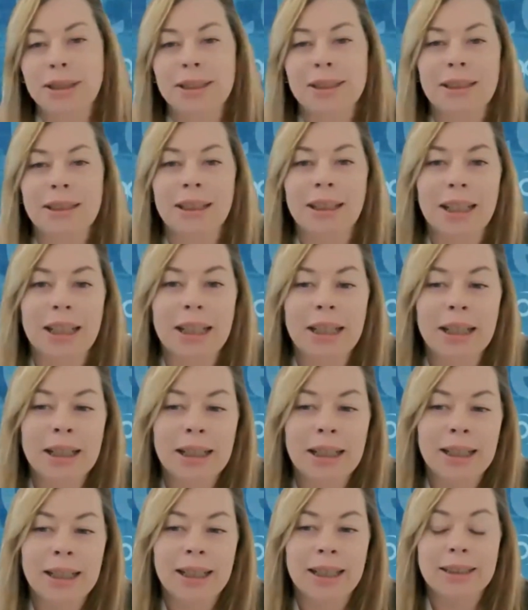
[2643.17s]
sea star,
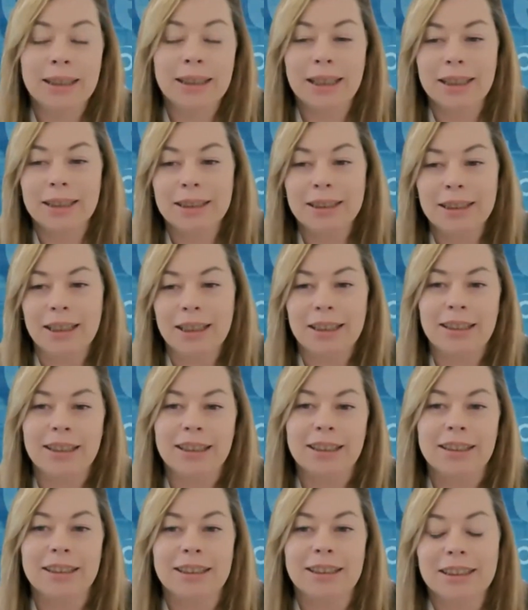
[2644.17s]
they started
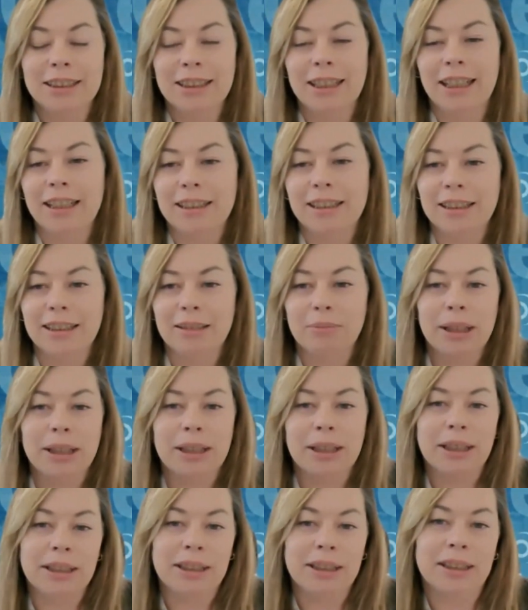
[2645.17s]
understanding and
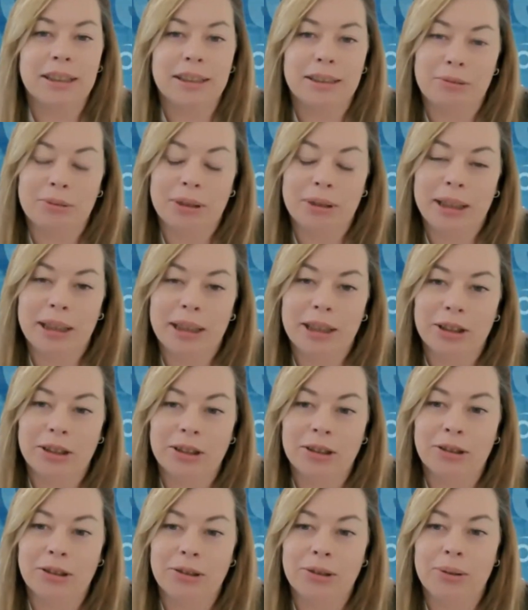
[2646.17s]
making these relations